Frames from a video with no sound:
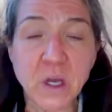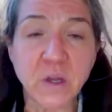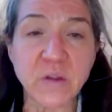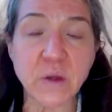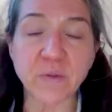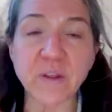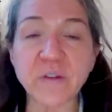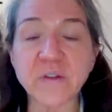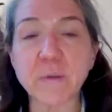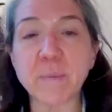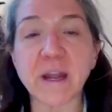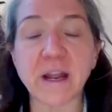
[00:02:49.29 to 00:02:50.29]
So this is
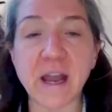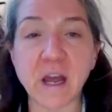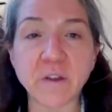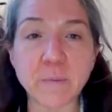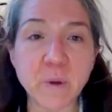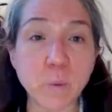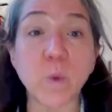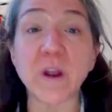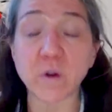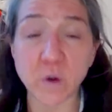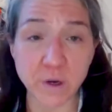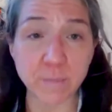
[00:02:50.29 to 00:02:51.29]
the big announcement. We
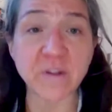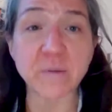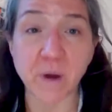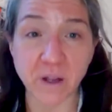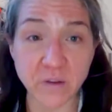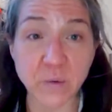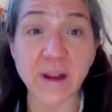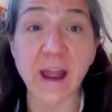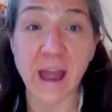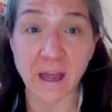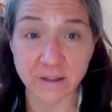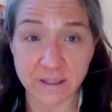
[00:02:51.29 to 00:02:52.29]
are going to be sponsoring
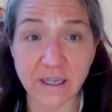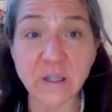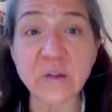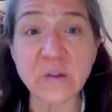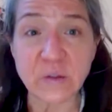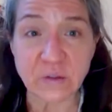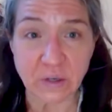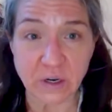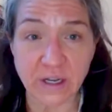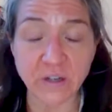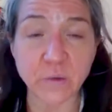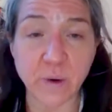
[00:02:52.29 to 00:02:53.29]
athletes
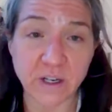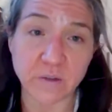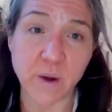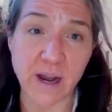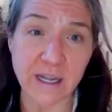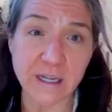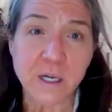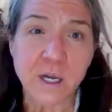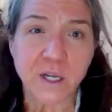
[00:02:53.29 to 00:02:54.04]
starting in 2020.